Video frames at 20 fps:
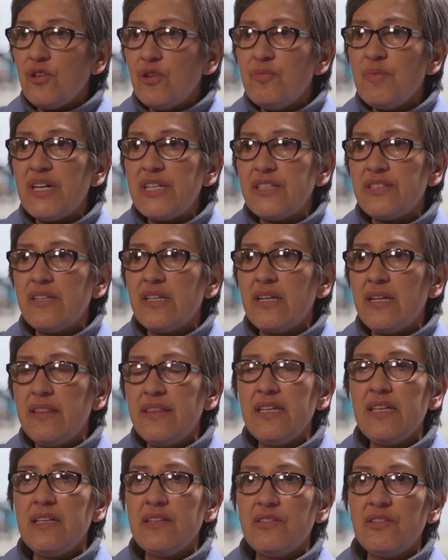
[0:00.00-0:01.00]
much that I
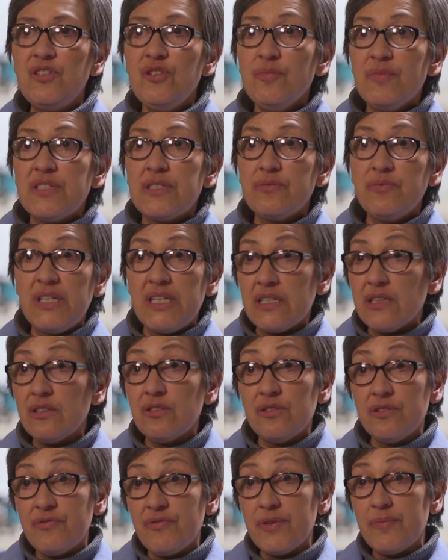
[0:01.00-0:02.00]
think as humans we can
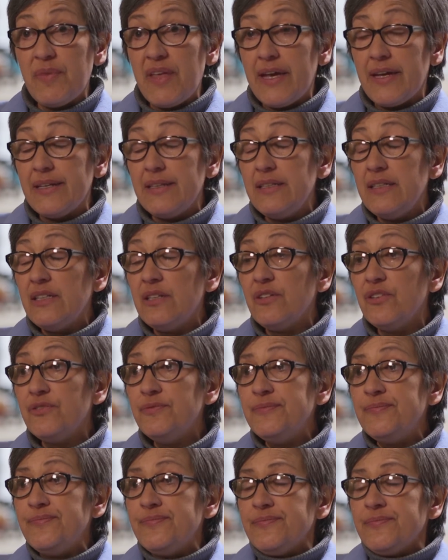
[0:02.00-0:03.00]
learn from that, you know.
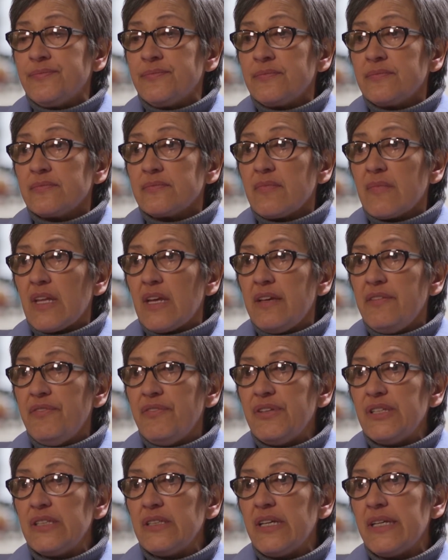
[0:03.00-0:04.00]
I
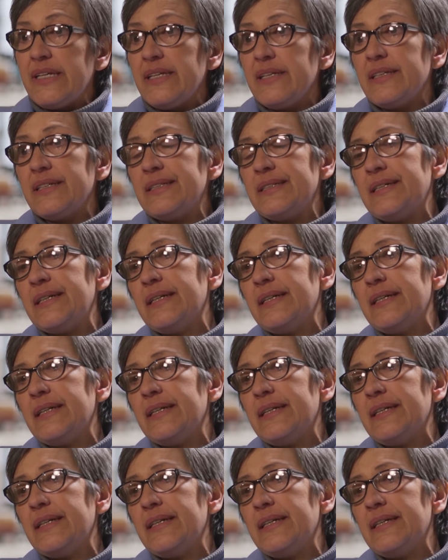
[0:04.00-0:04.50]
feel like